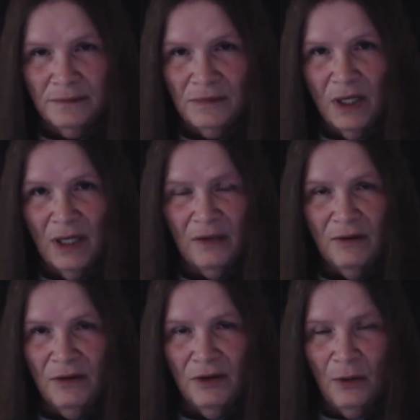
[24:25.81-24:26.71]
and
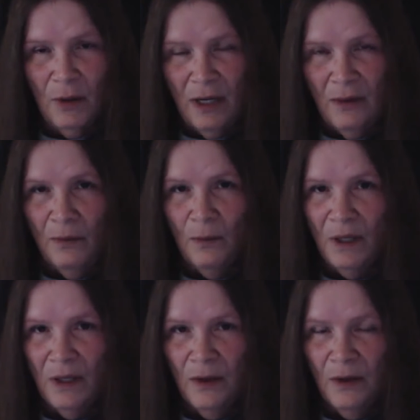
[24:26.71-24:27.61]
you know how
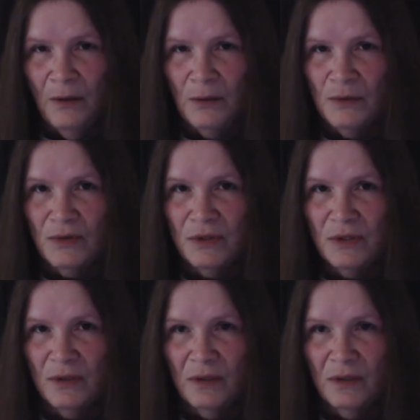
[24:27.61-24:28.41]
it goes.